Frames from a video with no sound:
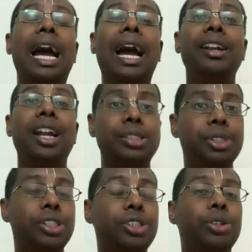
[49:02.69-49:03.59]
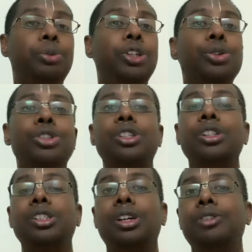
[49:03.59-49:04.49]
and Lakshmi ji should be used
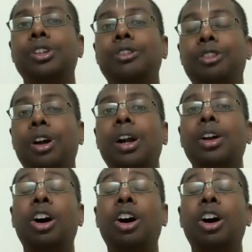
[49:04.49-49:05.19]
in the service of Lord,